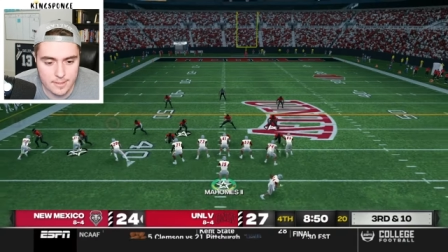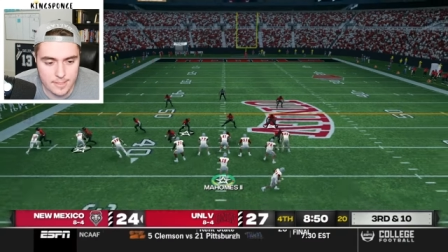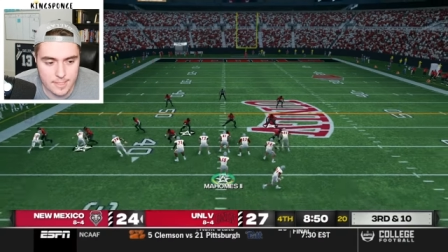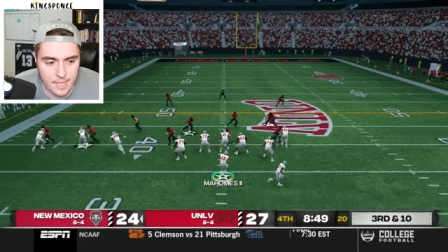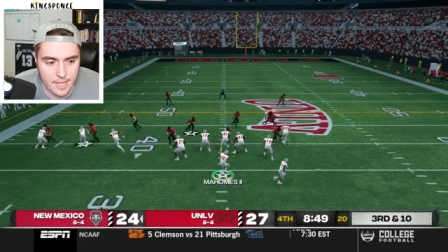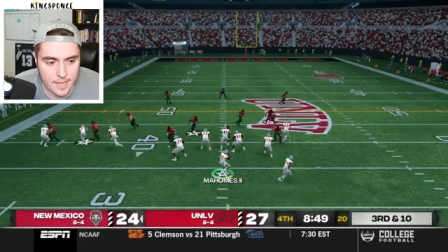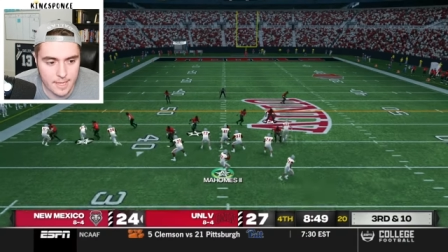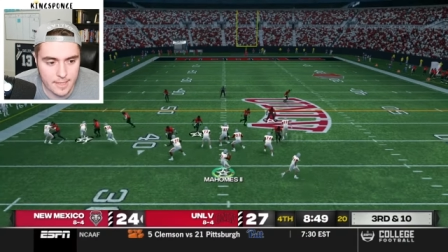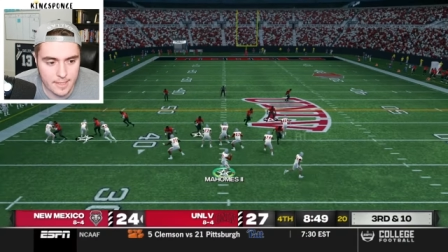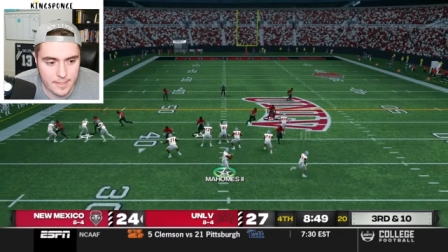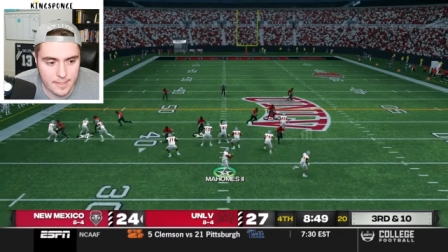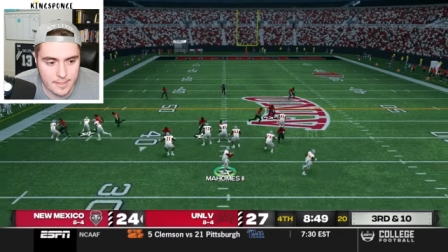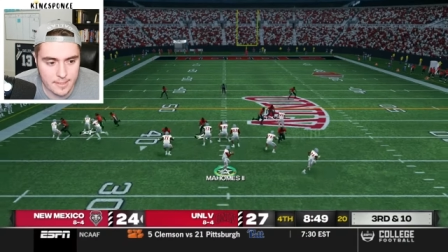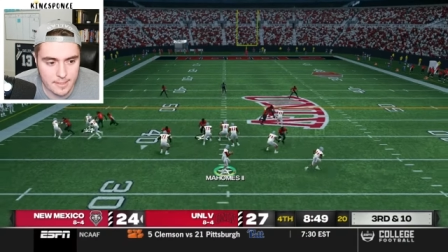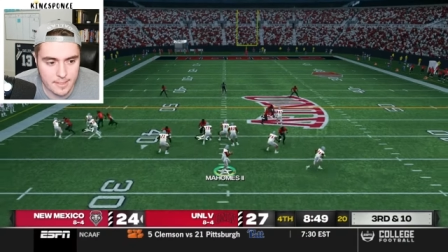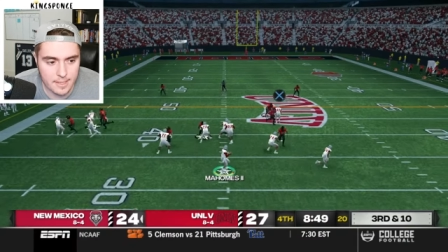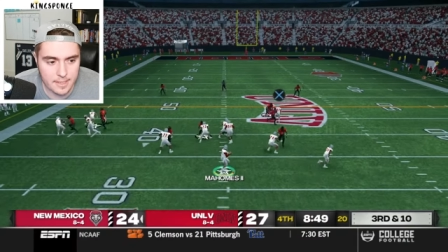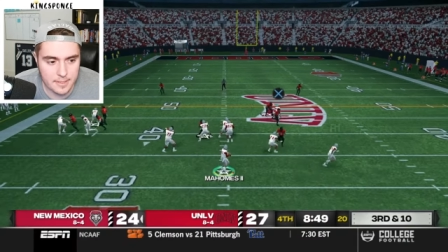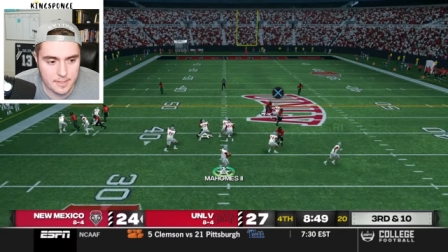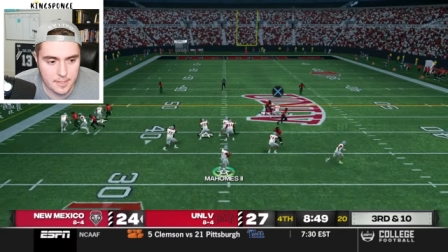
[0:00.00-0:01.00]
10.
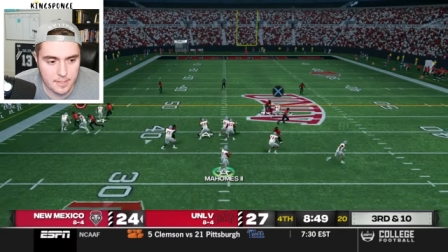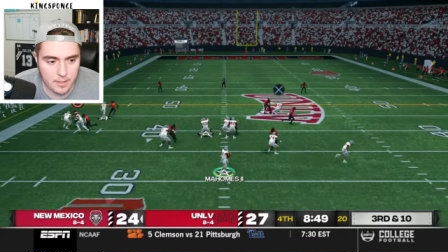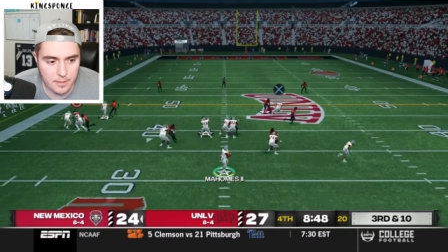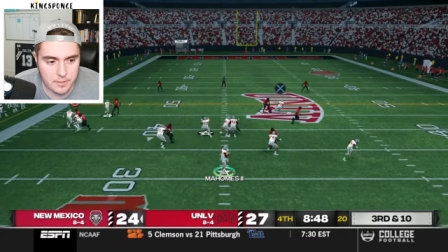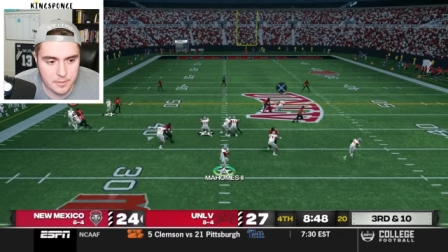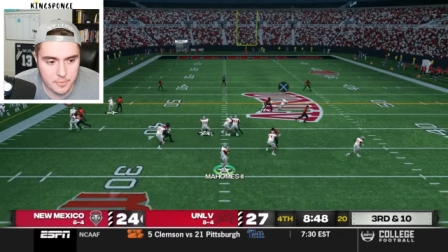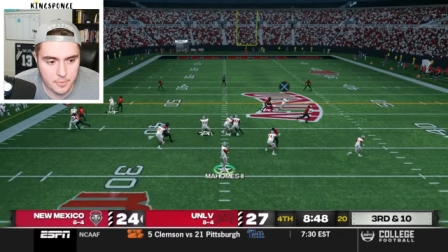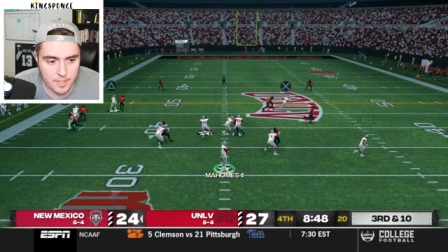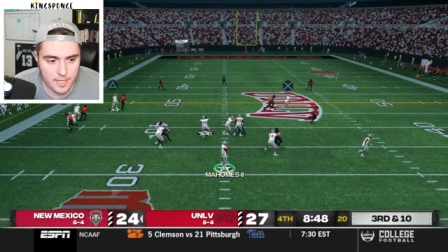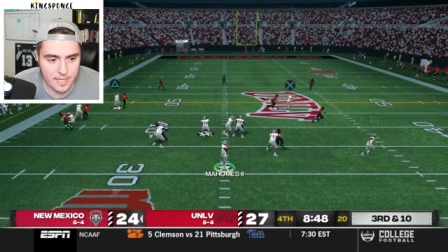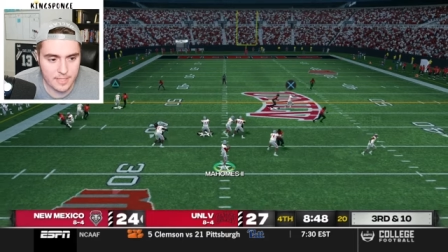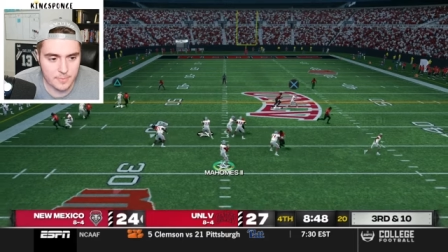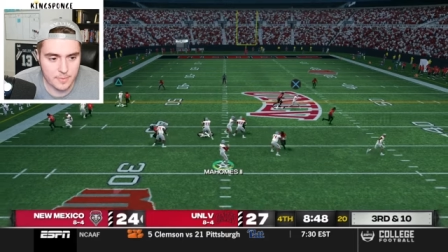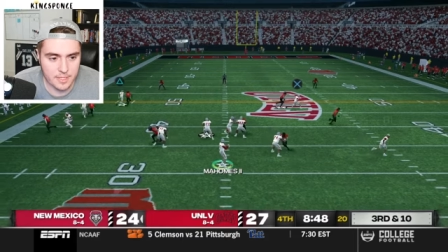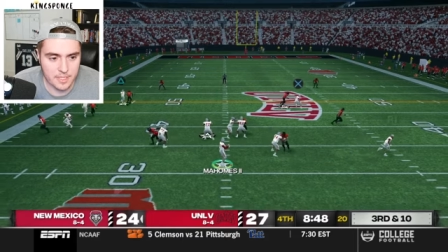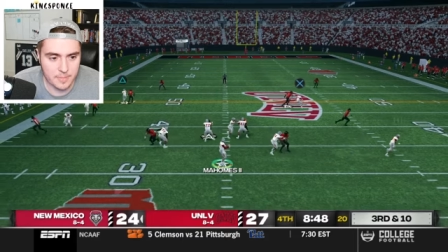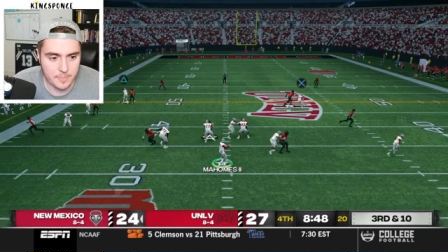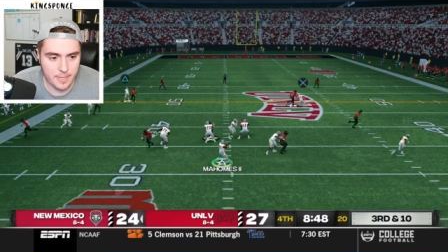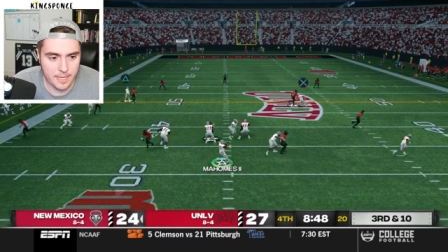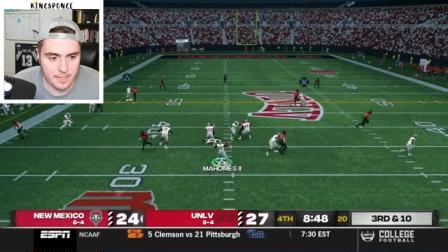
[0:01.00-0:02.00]
It's a close one as we
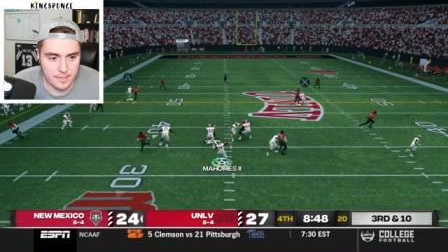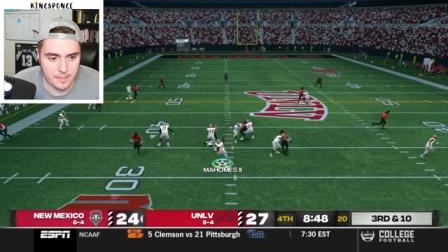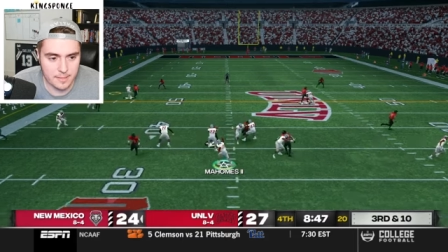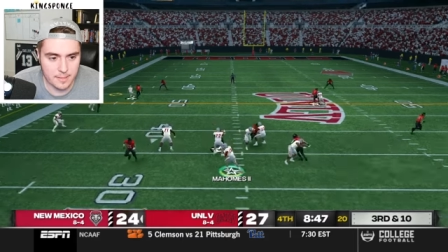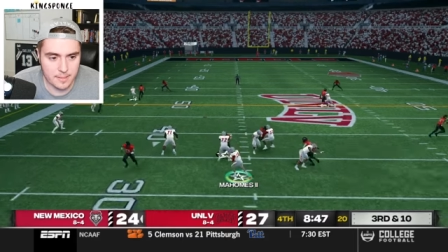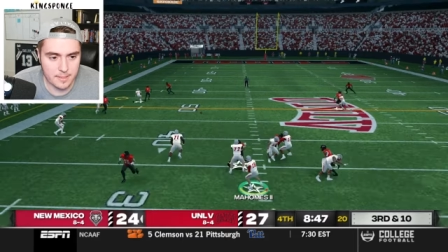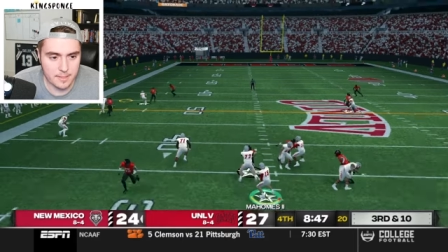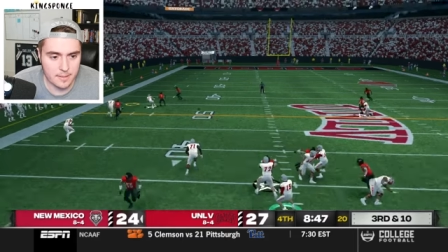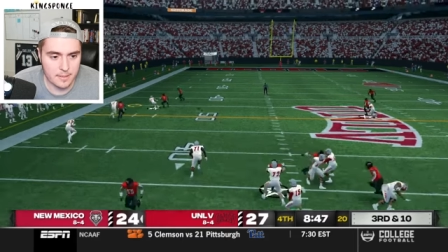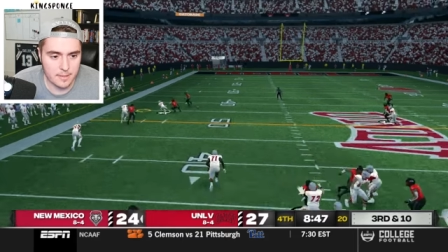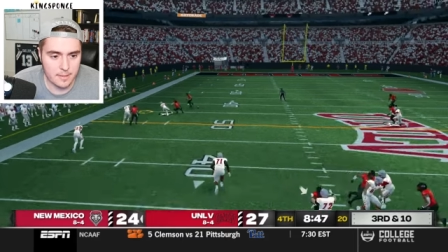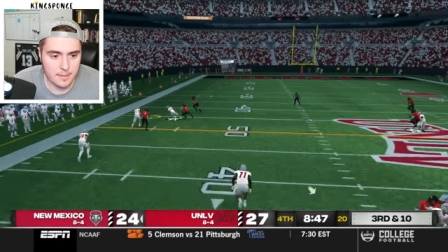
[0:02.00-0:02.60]
expected.